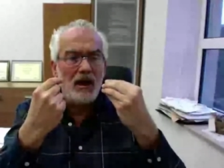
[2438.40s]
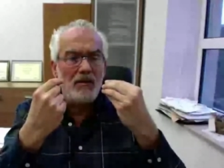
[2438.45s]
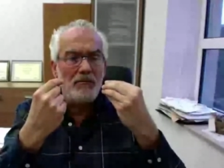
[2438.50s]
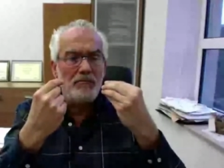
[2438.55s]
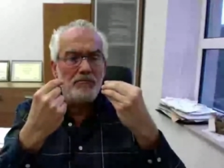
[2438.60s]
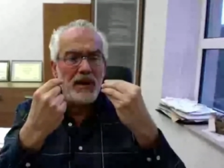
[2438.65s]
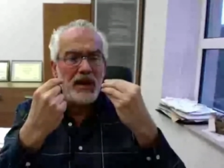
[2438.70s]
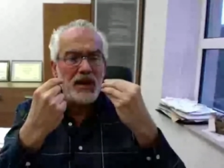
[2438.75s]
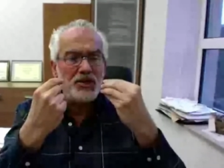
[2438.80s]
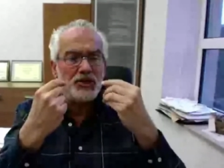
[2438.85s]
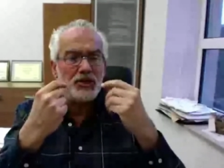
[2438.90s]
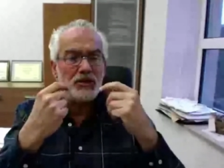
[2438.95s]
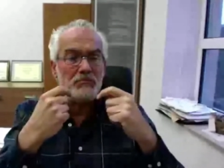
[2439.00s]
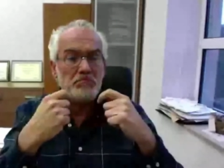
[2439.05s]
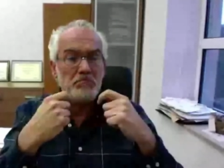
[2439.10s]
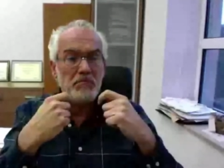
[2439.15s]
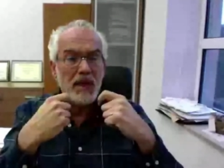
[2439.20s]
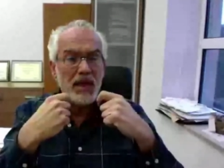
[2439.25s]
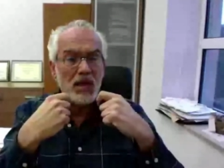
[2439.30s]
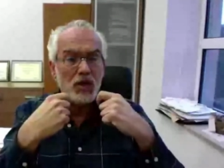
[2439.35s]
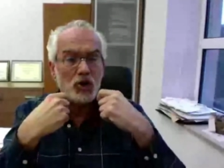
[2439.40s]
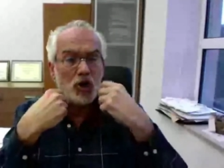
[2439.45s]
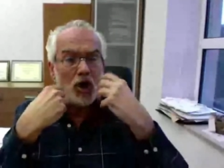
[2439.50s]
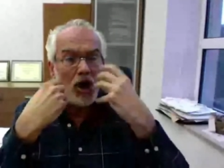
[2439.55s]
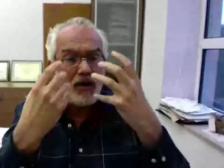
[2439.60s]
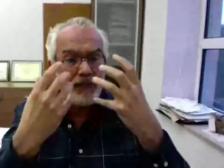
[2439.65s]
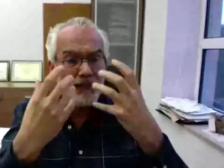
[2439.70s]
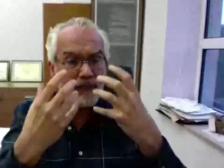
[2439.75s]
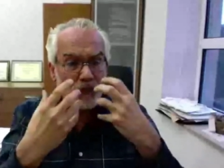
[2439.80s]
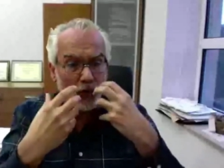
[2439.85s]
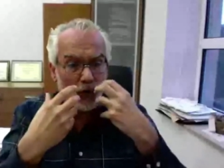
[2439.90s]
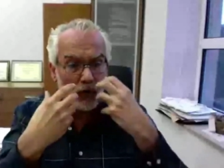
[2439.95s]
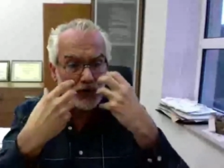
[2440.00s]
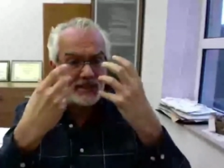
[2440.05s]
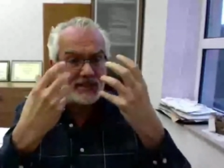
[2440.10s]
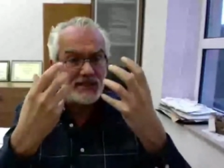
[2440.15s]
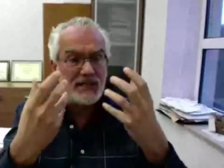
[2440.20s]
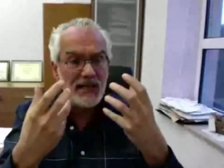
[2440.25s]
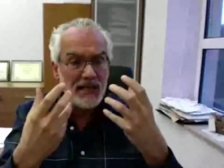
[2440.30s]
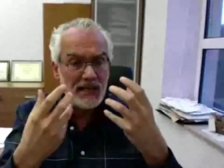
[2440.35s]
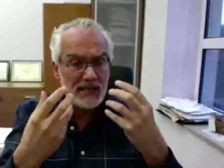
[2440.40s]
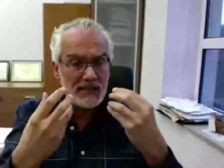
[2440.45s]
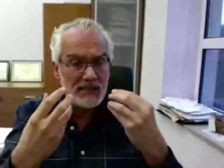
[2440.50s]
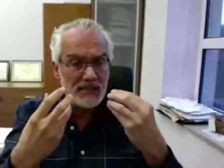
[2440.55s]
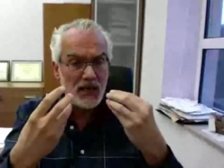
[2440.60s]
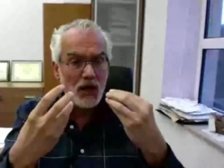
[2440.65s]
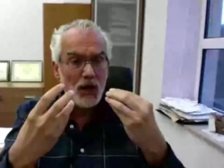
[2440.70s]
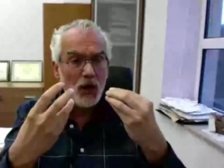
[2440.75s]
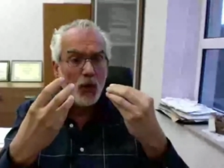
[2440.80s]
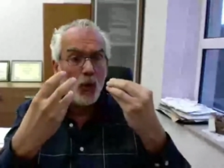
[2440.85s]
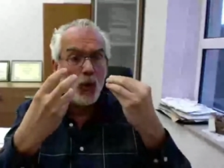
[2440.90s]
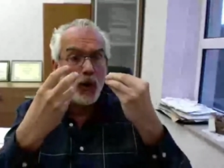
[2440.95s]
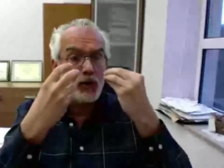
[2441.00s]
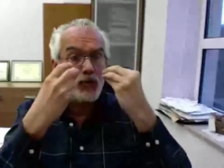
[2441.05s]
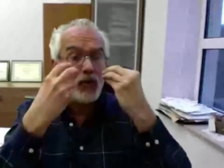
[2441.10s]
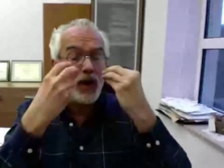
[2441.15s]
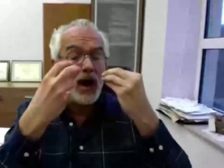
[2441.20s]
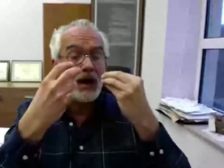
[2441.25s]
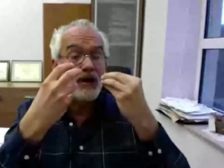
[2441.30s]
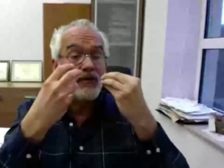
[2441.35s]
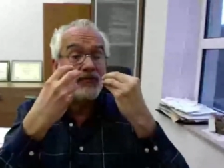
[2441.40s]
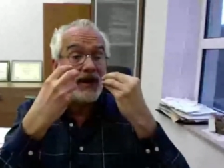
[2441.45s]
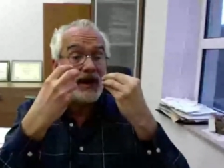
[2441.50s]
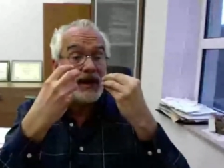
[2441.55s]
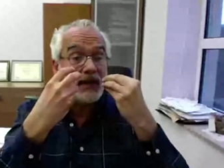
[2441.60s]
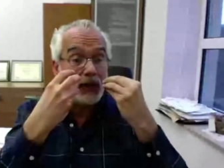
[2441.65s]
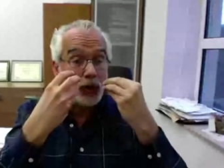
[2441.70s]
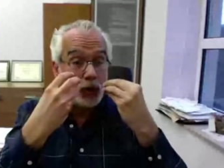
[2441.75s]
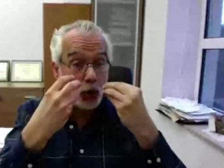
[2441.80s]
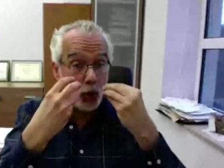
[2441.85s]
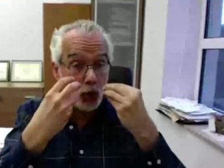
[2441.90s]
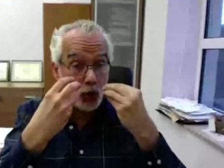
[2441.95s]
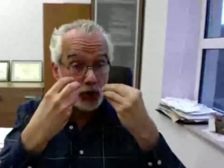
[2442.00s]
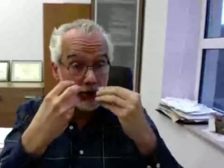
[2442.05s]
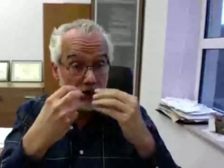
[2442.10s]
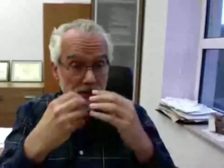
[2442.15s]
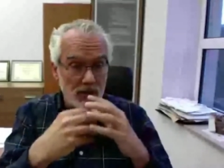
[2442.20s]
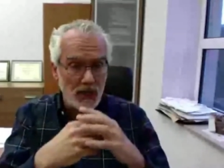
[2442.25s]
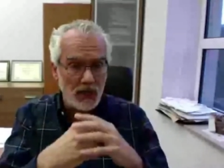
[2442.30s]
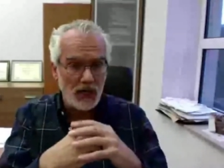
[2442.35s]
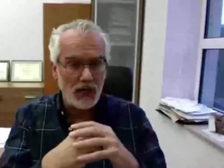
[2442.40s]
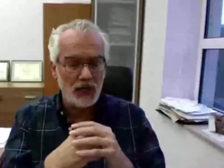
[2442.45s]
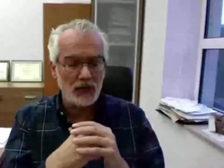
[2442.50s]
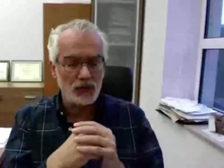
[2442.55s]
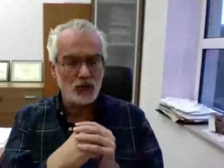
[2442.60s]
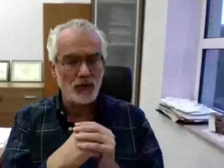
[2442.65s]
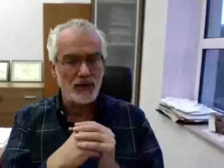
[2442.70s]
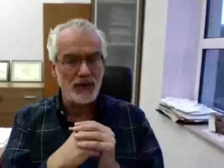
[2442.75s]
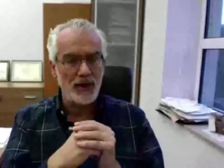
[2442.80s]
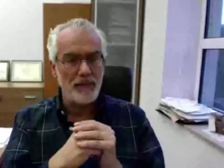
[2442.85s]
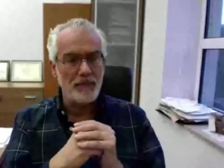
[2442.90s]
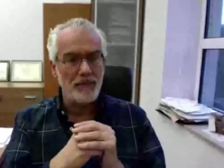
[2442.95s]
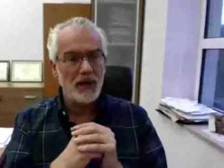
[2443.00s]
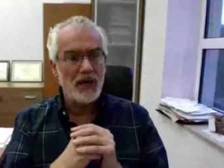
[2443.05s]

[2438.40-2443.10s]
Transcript: patient may cough or sneeze when we are very close to them.